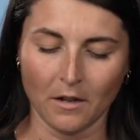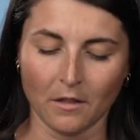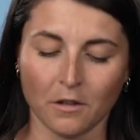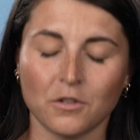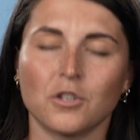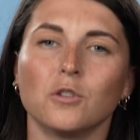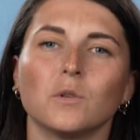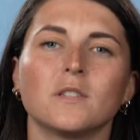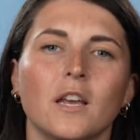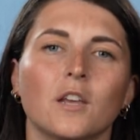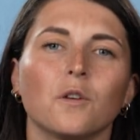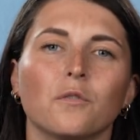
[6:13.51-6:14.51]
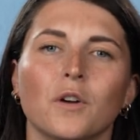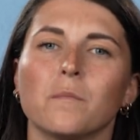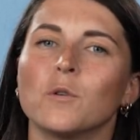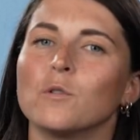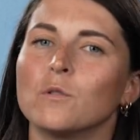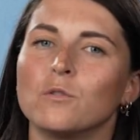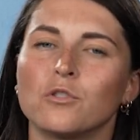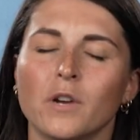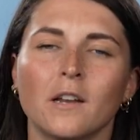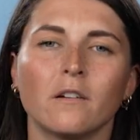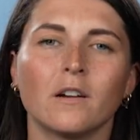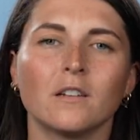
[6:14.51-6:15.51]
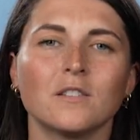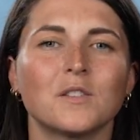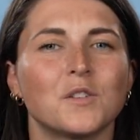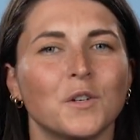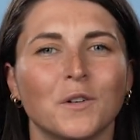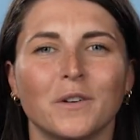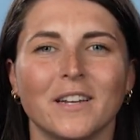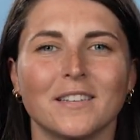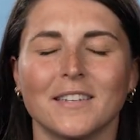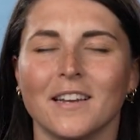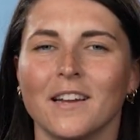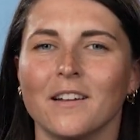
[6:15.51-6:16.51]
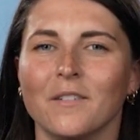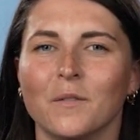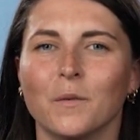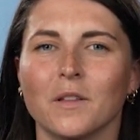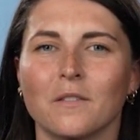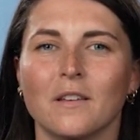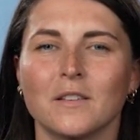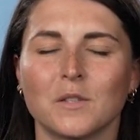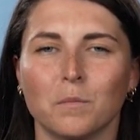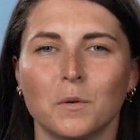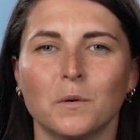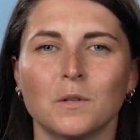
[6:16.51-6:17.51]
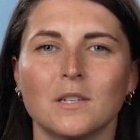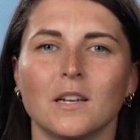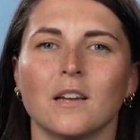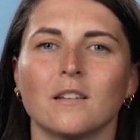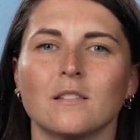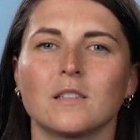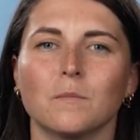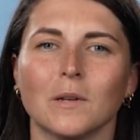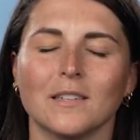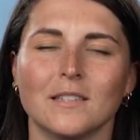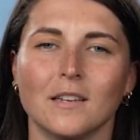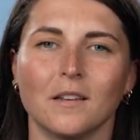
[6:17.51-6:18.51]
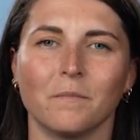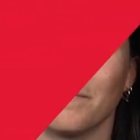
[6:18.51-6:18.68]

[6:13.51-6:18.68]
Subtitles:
This shoe will take you from your training runs to your race day with support and stability.